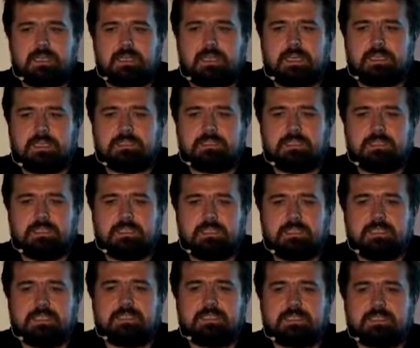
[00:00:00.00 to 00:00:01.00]
that
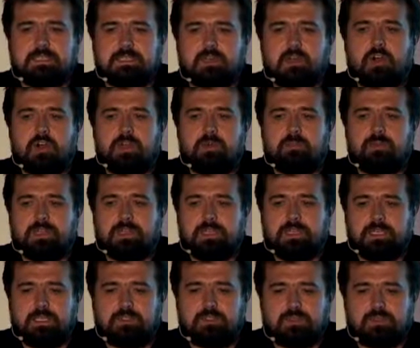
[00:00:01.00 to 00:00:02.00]
this library
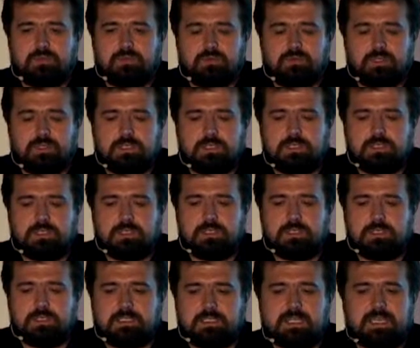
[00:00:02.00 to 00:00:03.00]
needs to
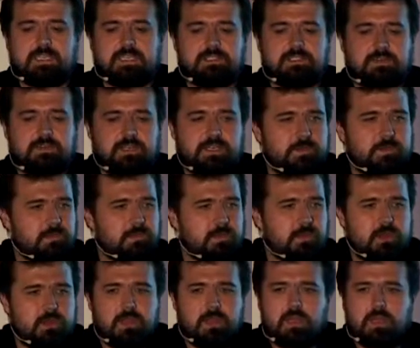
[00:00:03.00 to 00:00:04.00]
satisfy.
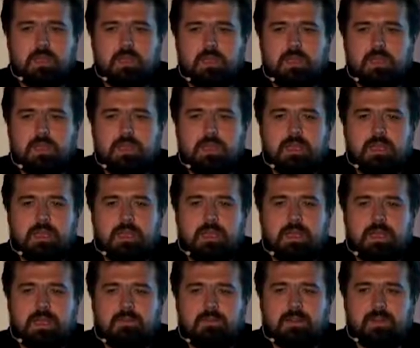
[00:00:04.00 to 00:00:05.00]

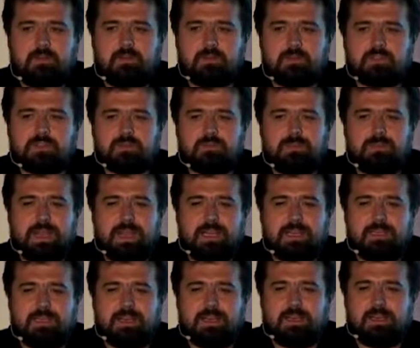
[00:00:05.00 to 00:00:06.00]
And I've also
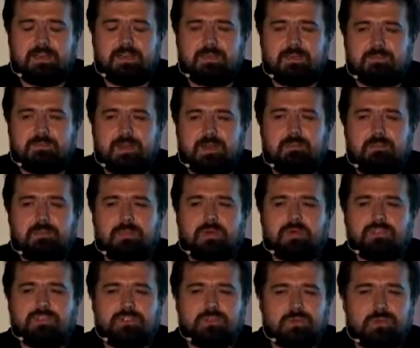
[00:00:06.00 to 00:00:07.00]
made a
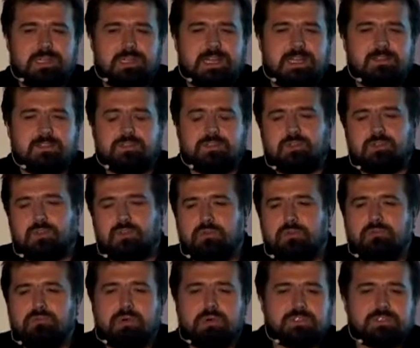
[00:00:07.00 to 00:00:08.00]
module that
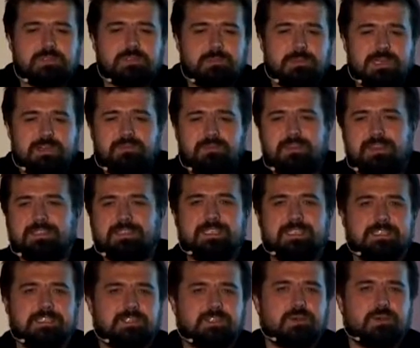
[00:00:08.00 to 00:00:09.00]
could possibly fit
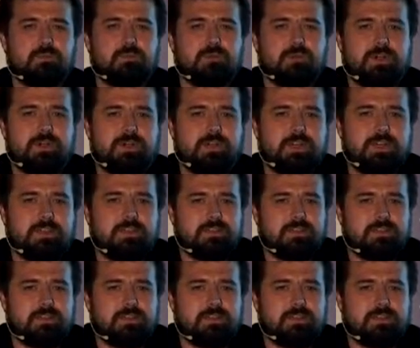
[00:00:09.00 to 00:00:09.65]
in somewhere